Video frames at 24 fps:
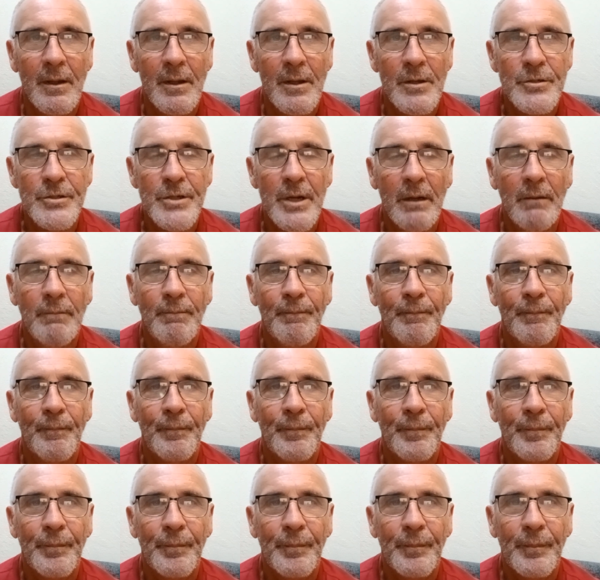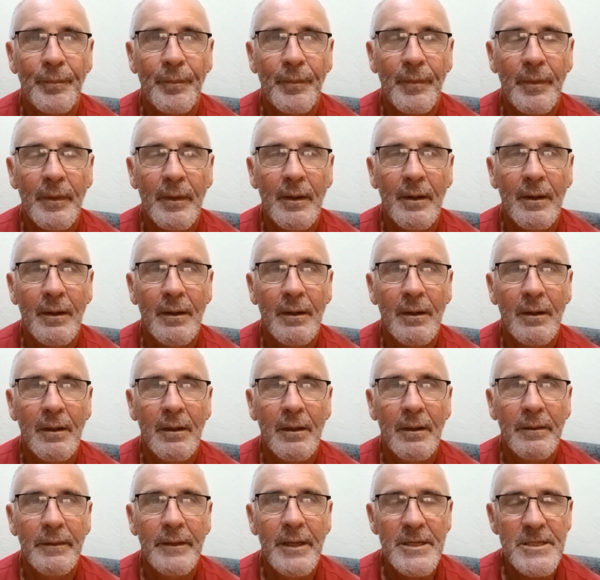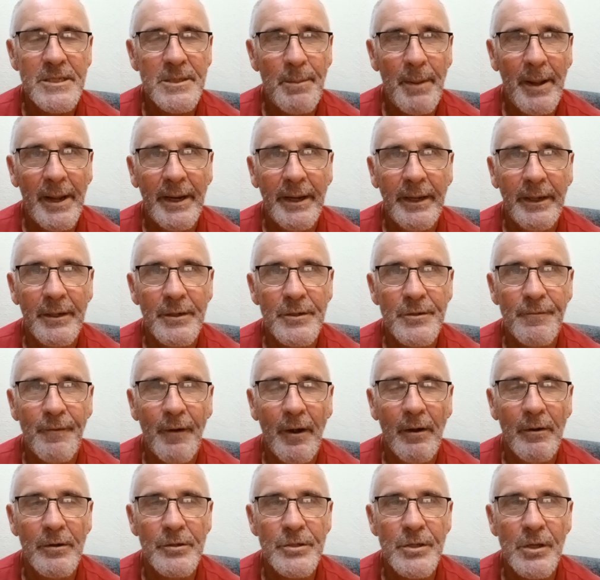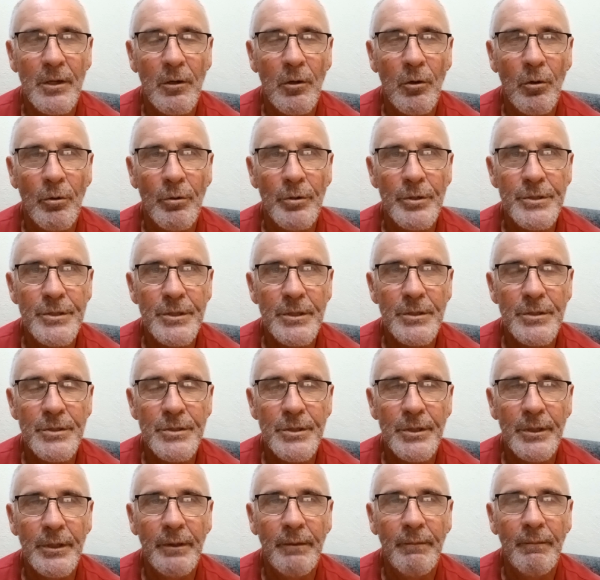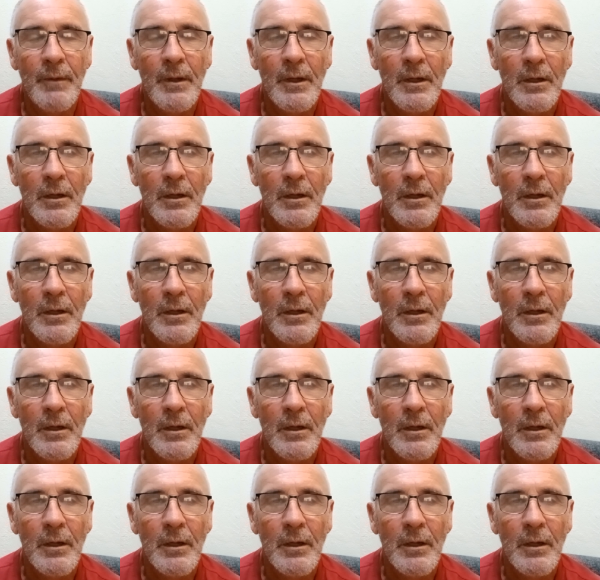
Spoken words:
So that's about it as far as the law is concerned.